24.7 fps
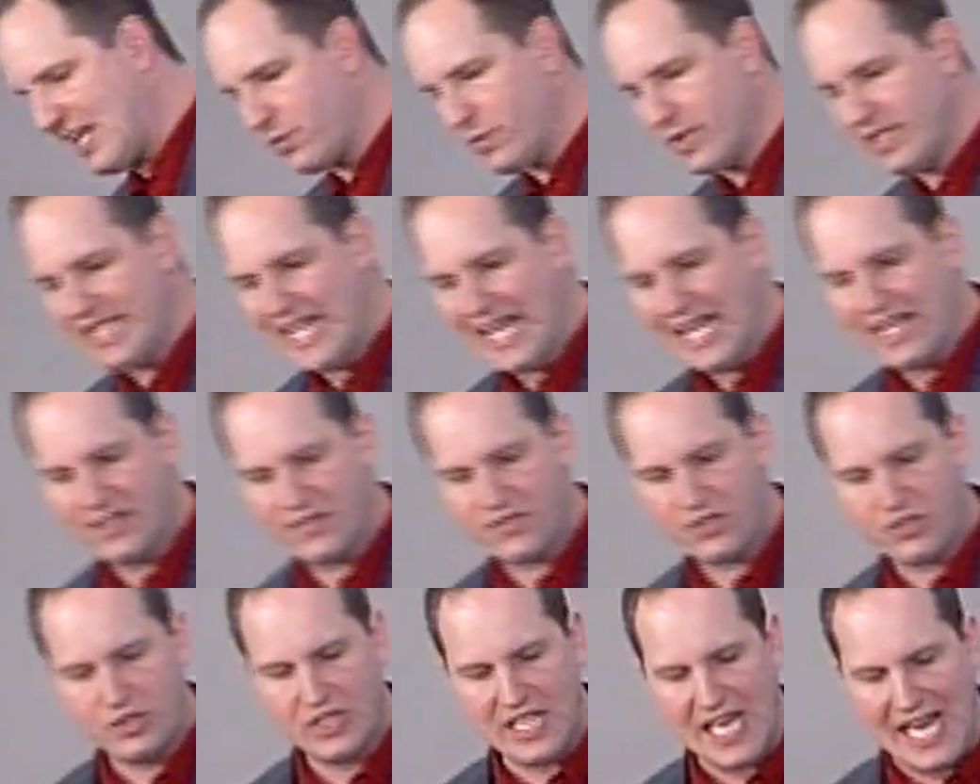like when
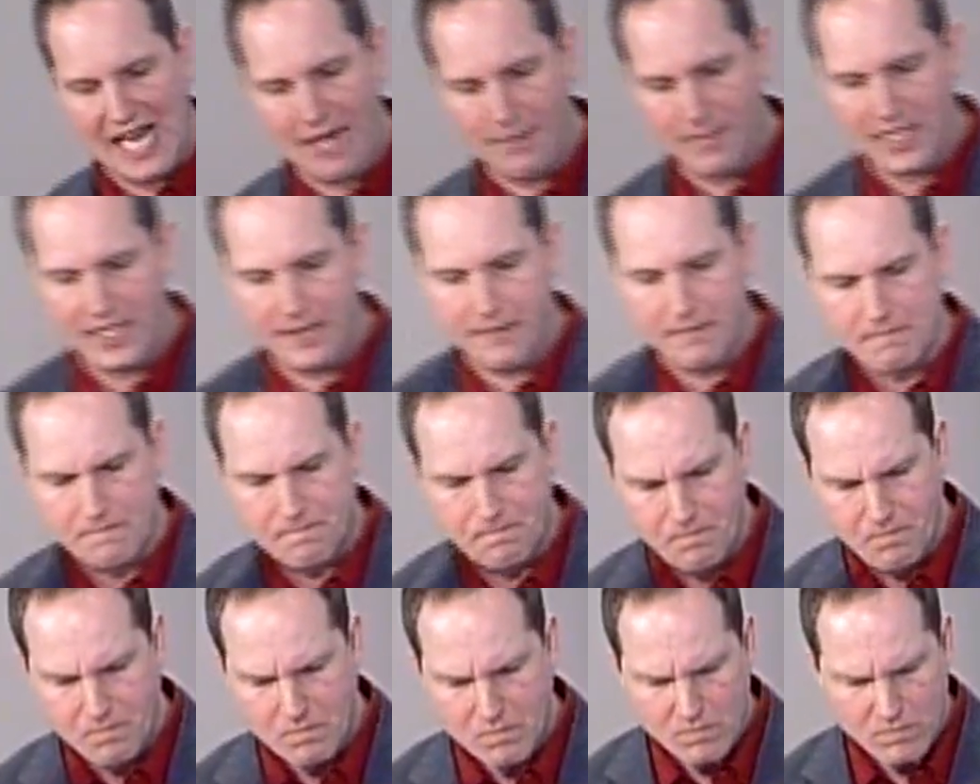that tsunami,
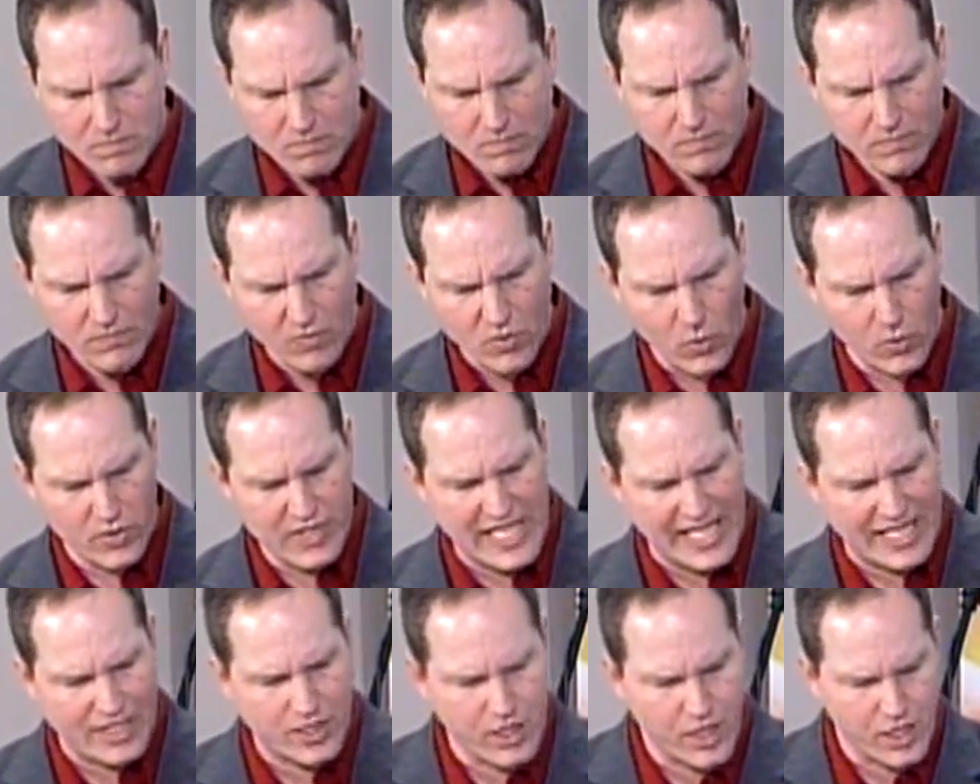
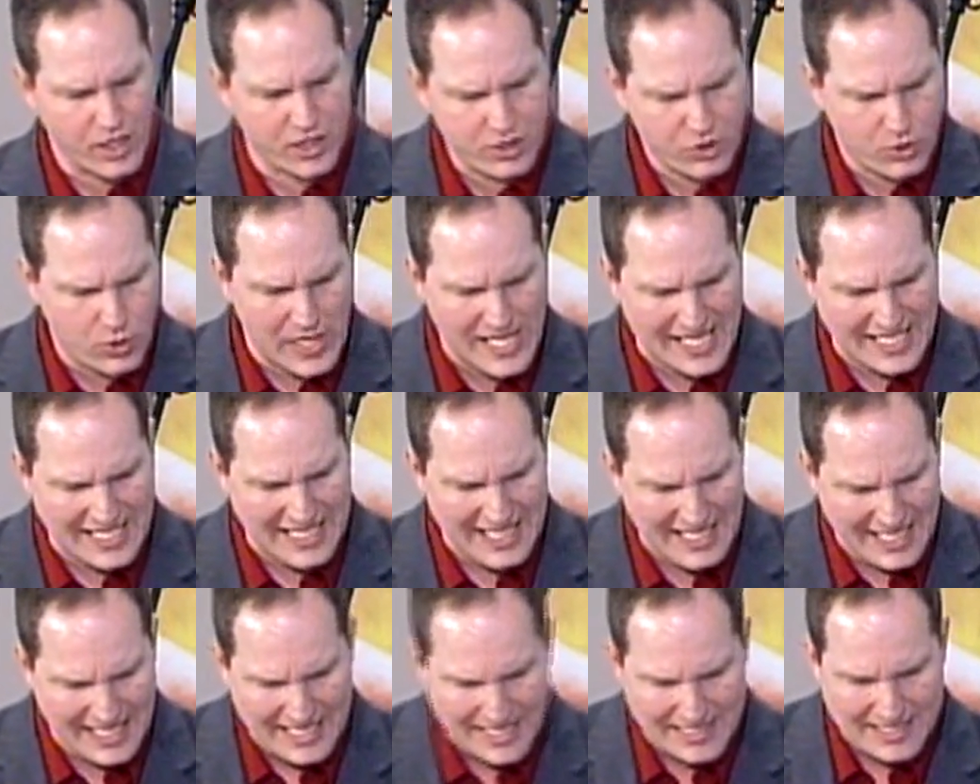when that earthquake
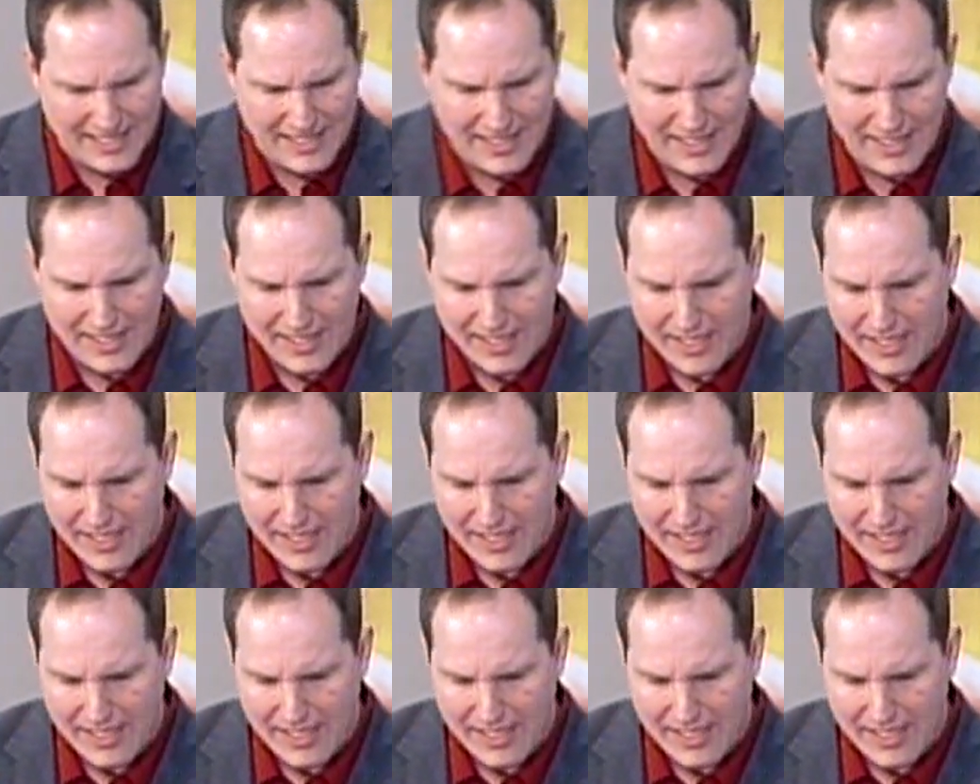hit,